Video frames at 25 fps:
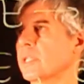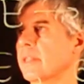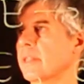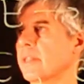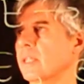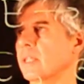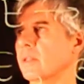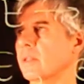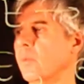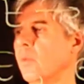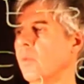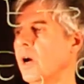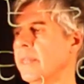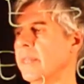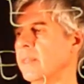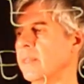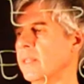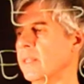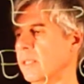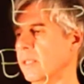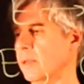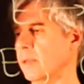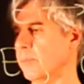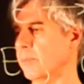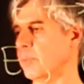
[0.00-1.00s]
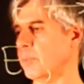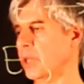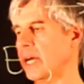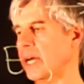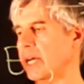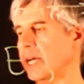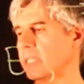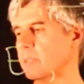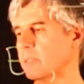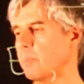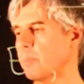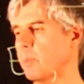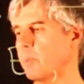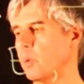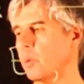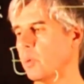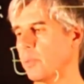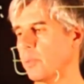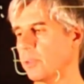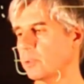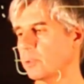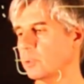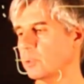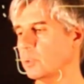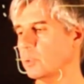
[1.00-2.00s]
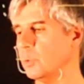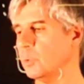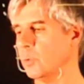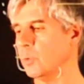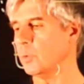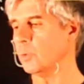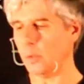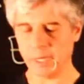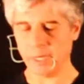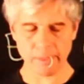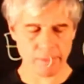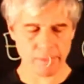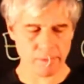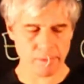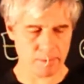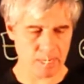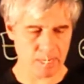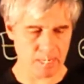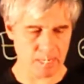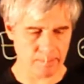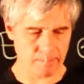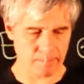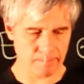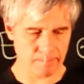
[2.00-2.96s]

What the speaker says: that 1 implies both 2 and 3.